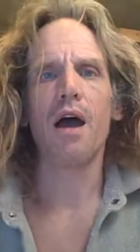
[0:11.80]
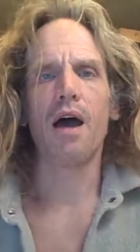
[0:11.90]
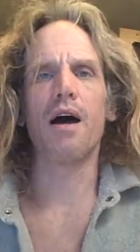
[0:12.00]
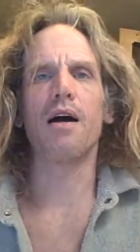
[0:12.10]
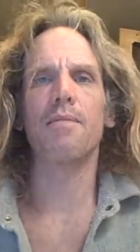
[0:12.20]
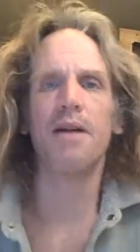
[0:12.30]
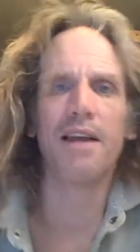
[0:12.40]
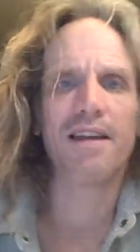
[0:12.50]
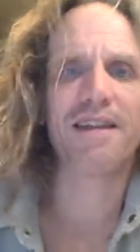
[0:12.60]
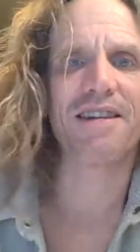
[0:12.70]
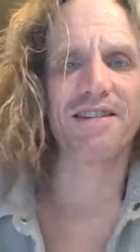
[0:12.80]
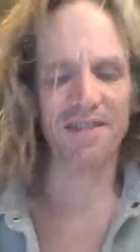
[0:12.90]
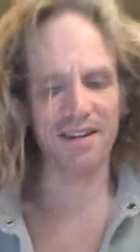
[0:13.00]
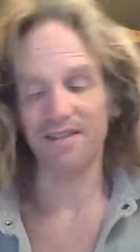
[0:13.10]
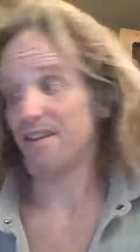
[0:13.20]
Trying
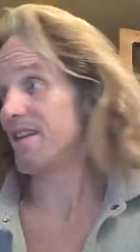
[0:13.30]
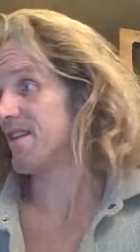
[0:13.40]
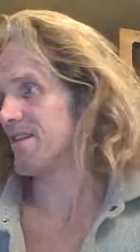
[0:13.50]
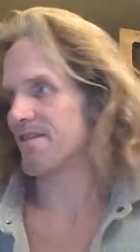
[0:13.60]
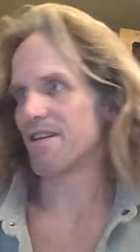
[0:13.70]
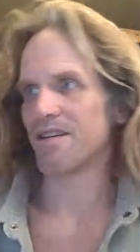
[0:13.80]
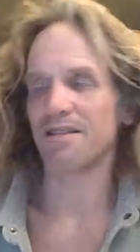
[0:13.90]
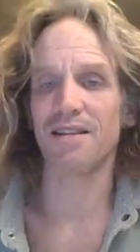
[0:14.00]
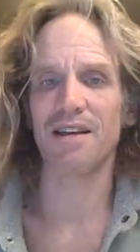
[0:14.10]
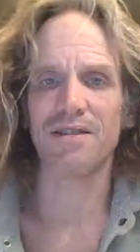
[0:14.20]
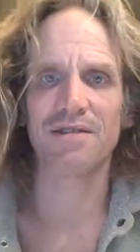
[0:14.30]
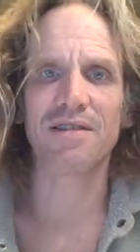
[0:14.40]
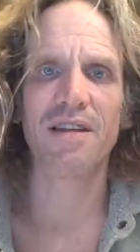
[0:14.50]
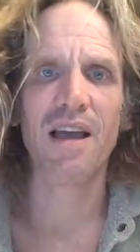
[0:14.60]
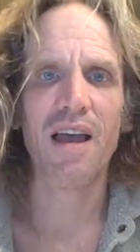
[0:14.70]
to do anything around here is
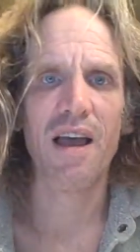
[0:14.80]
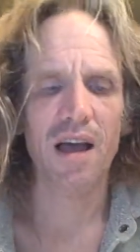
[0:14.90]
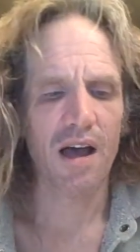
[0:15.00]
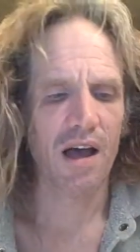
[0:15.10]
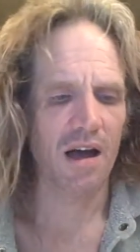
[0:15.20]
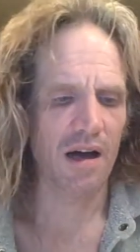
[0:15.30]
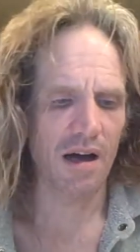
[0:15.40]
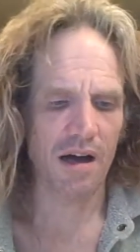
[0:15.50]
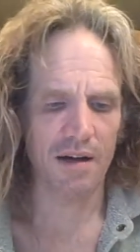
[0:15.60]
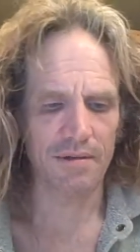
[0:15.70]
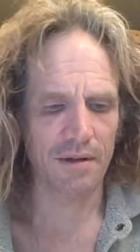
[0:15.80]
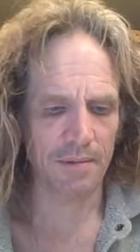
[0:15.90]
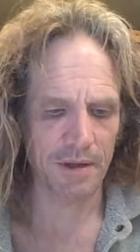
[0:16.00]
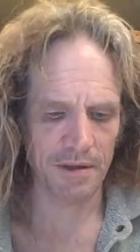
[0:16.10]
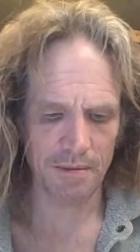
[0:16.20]
dangerous. Really
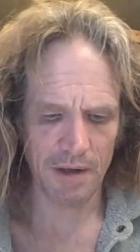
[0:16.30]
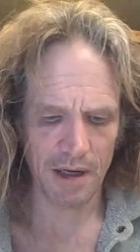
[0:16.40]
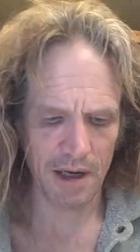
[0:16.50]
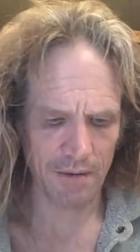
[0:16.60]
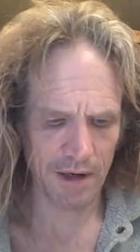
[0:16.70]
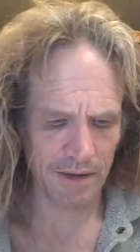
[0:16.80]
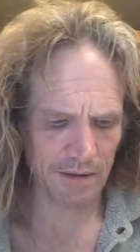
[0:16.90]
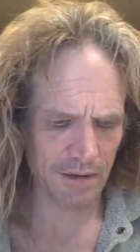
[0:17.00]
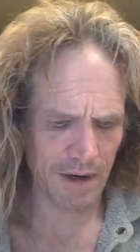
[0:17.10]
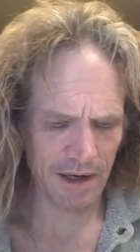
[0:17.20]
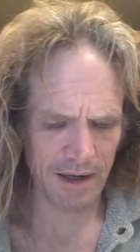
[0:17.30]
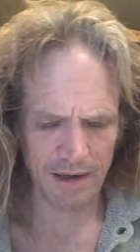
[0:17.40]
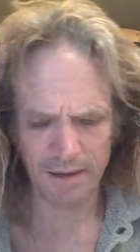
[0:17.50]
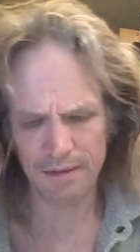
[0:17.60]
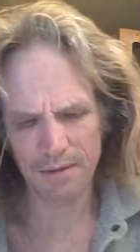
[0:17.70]
busy, but anyway, so
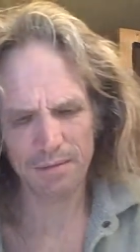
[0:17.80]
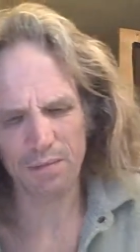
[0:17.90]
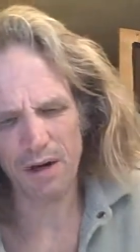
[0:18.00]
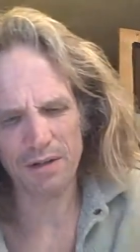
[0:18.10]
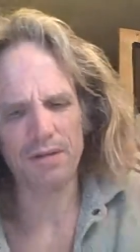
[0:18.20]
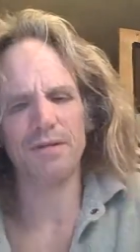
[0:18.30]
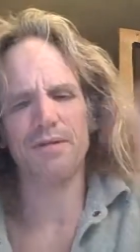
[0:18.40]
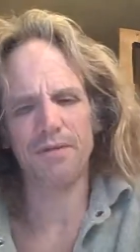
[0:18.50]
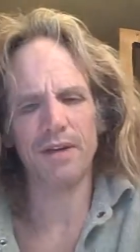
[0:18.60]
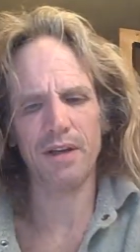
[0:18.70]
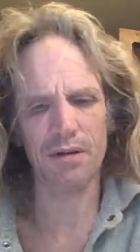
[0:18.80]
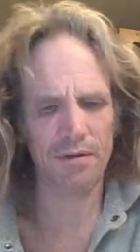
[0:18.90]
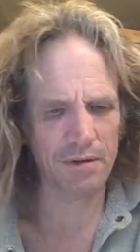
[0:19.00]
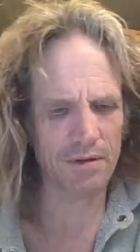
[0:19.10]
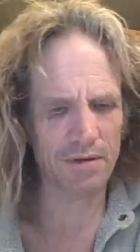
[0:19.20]
I did watch his video,
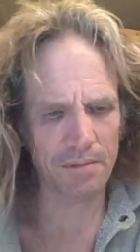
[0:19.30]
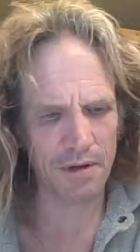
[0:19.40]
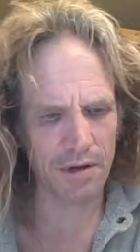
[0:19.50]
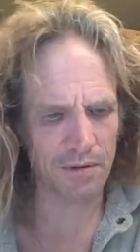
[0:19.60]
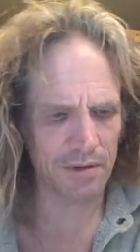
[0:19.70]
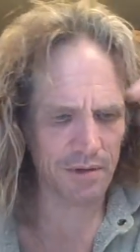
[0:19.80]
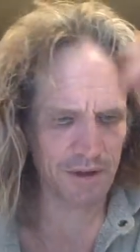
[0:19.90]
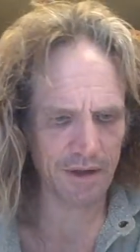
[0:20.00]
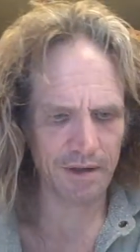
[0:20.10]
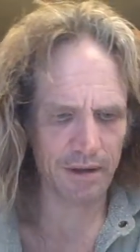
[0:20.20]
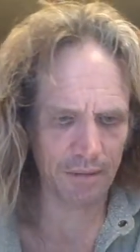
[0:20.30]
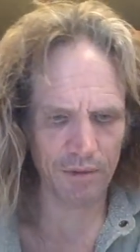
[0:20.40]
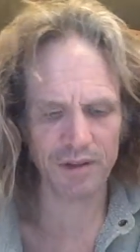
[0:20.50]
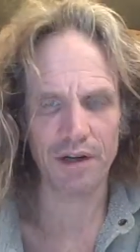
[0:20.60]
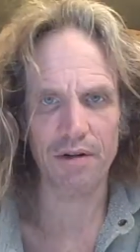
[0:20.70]
took some notes, and I
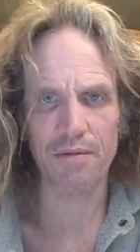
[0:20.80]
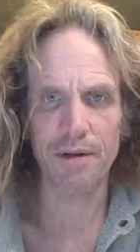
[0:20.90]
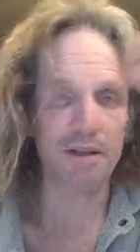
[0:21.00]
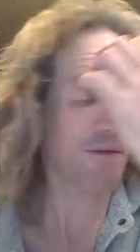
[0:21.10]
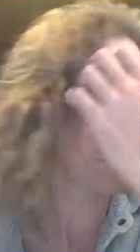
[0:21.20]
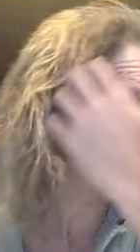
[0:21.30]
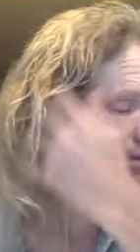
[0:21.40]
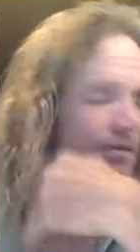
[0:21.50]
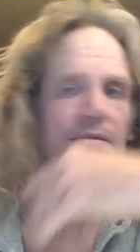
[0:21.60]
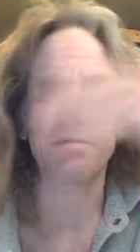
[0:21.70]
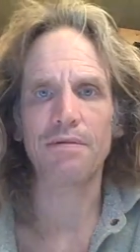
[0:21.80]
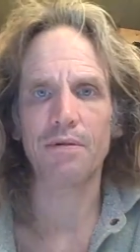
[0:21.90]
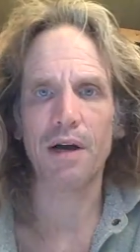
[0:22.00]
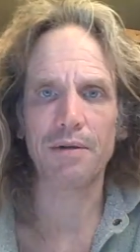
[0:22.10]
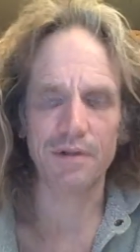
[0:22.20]
wish I could have made this video a
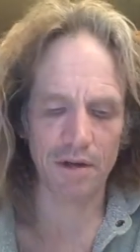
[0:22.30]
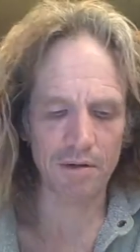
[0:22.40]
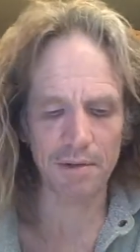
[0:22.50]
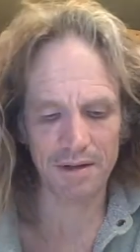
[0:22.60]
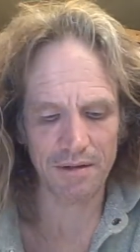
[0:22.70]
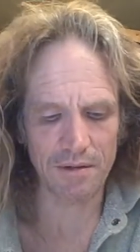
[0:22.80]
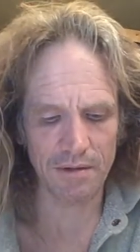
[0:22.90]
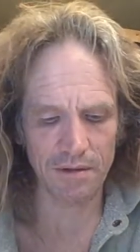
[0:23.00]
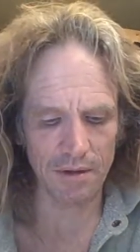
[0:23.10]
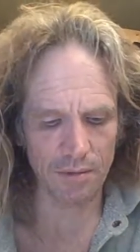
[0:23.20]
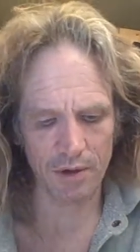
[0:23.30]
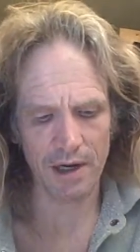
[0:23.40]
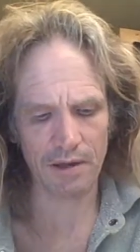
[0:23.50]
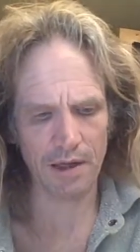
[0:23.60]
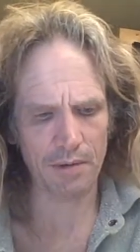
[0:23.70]
few hours ago, but it just didn't work
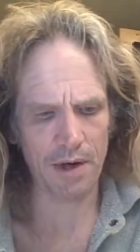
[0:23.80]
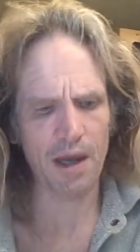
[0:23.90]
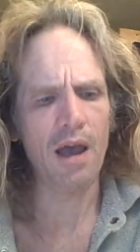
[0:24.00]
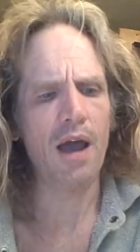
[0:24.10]
out that way.